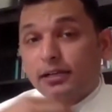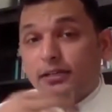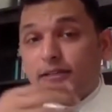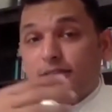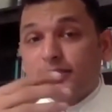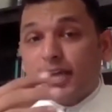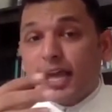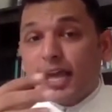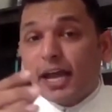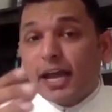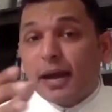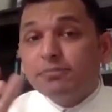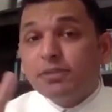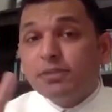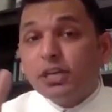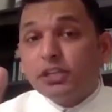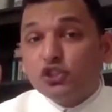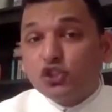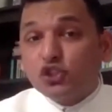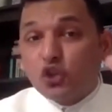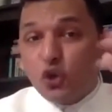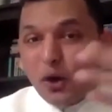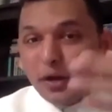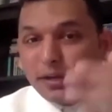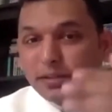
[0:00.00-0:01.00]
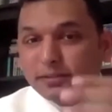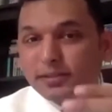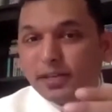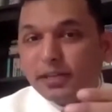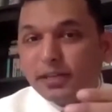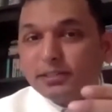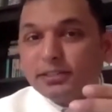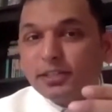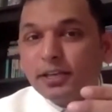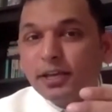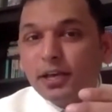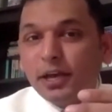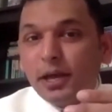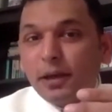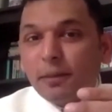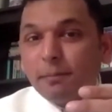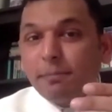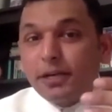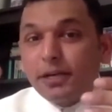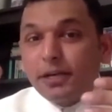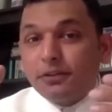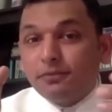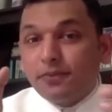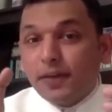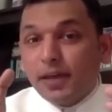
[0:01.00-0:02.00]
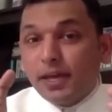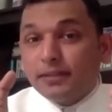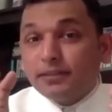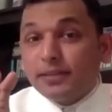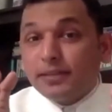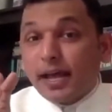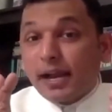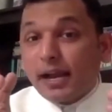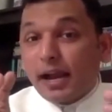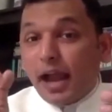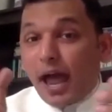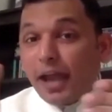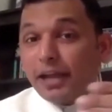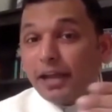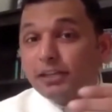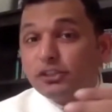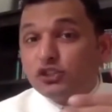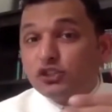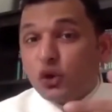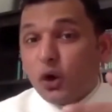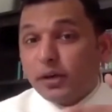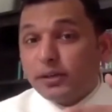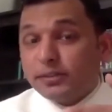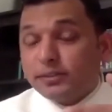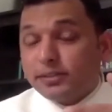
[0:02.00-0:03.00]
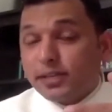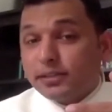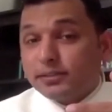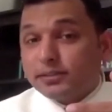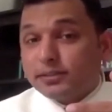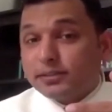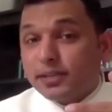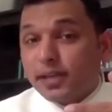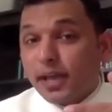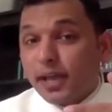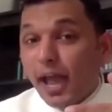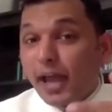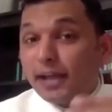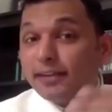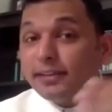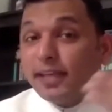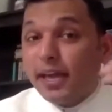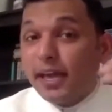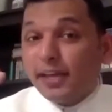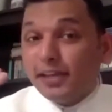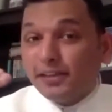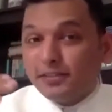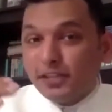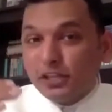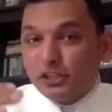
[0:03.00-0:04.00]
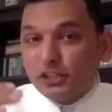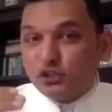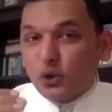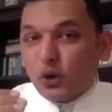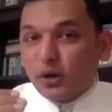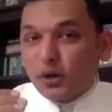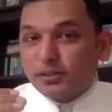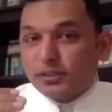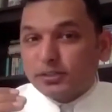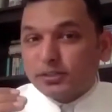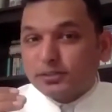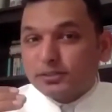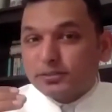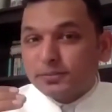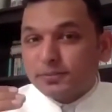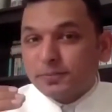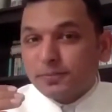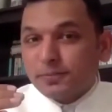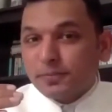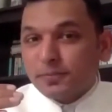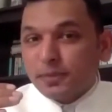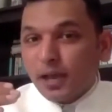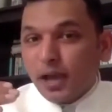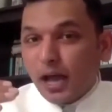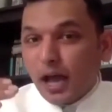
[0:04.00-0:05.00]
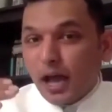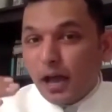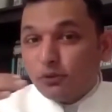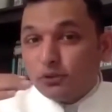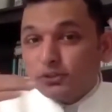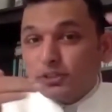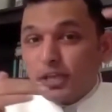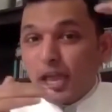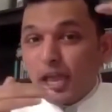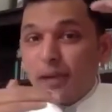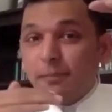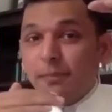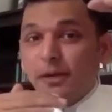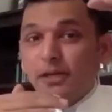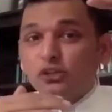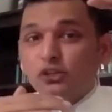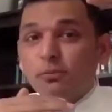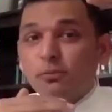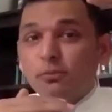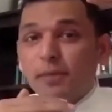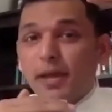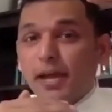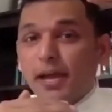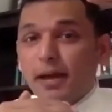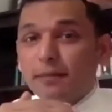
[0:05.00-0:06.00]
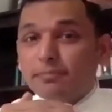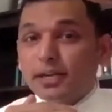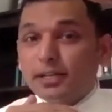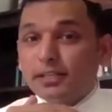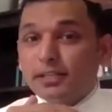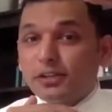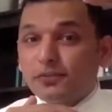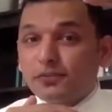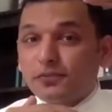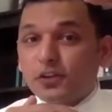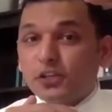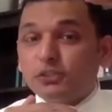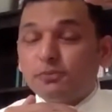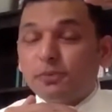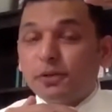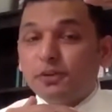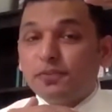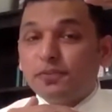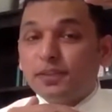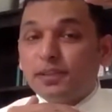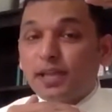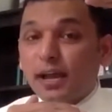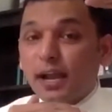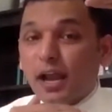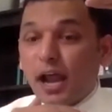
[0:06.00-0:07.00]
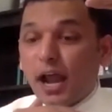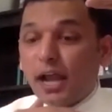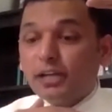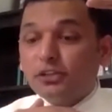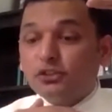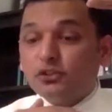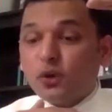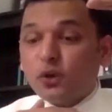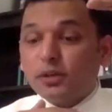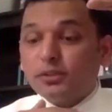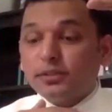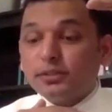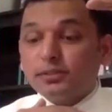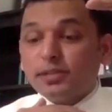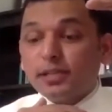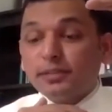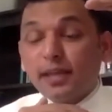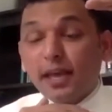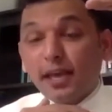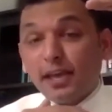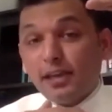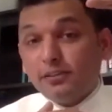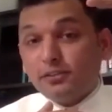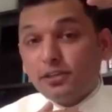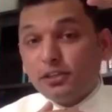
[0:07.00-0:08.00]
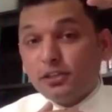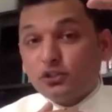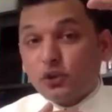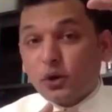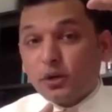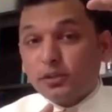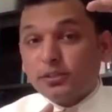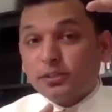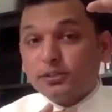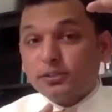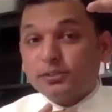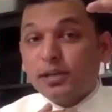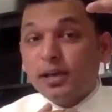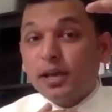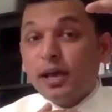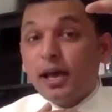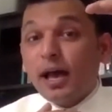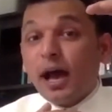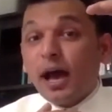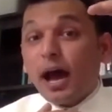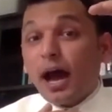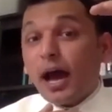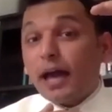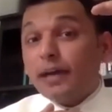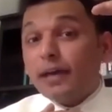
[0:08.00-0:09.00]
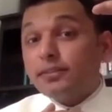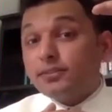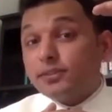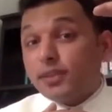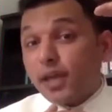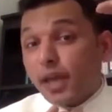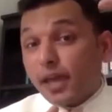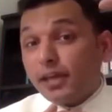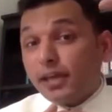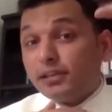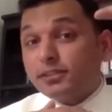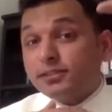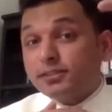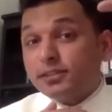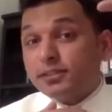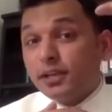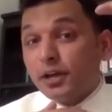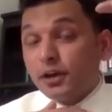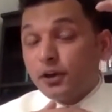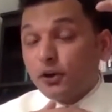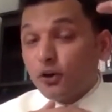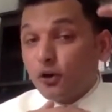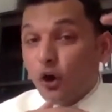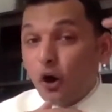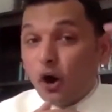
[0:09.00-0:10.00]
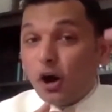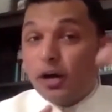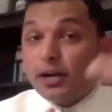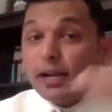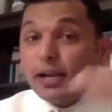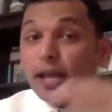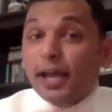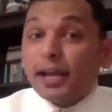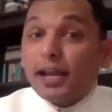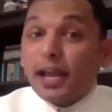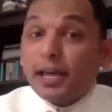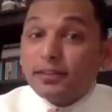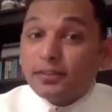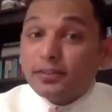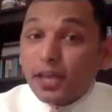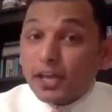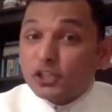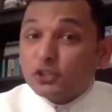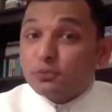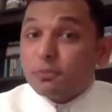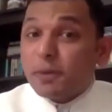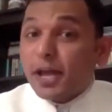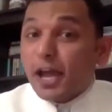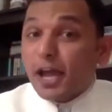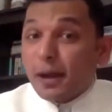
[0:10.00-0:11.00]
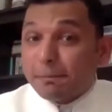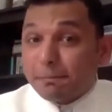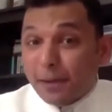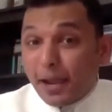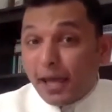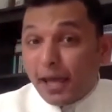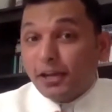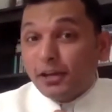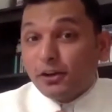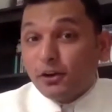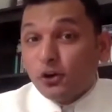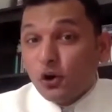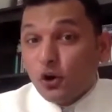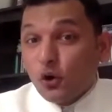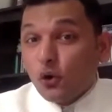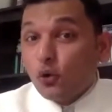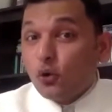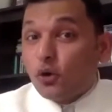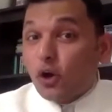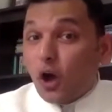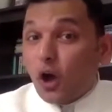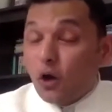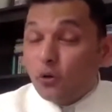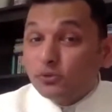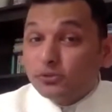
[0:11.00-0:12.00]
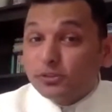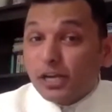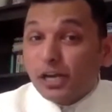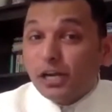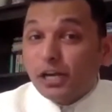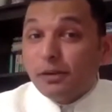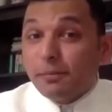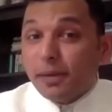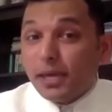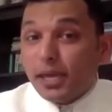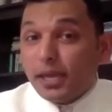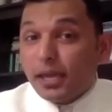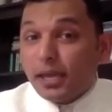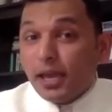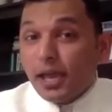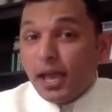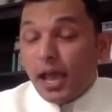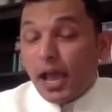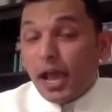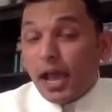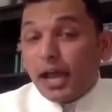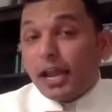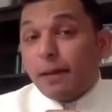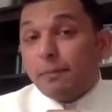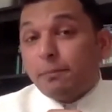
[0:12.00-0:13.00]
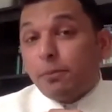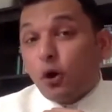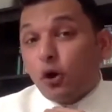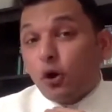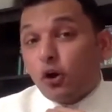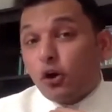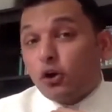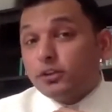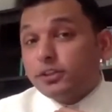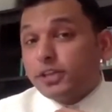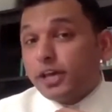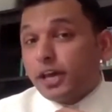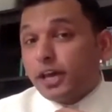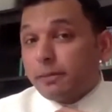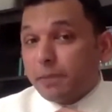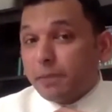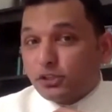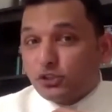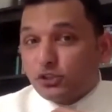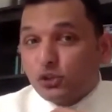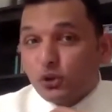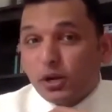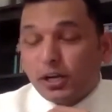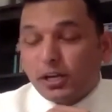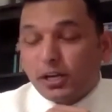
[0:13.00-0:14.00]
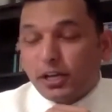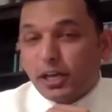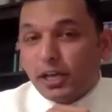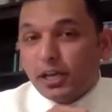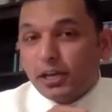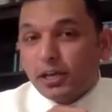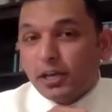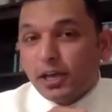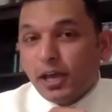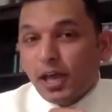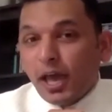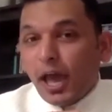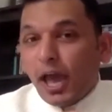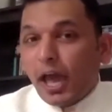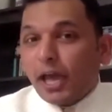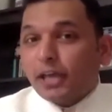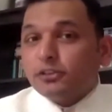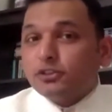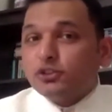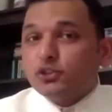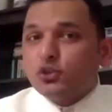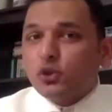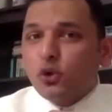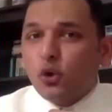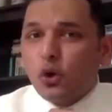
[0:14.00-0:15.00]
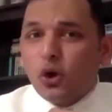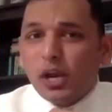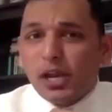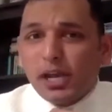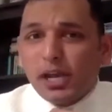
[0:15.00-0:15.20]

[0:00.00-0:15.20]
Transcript: up the choices between the right choices and the easy choices. I was able to make up the difference between the right choices and the easy choices. I thanks God and I thanks my upline who counseled me, and I borrowed their maturity. And slowly,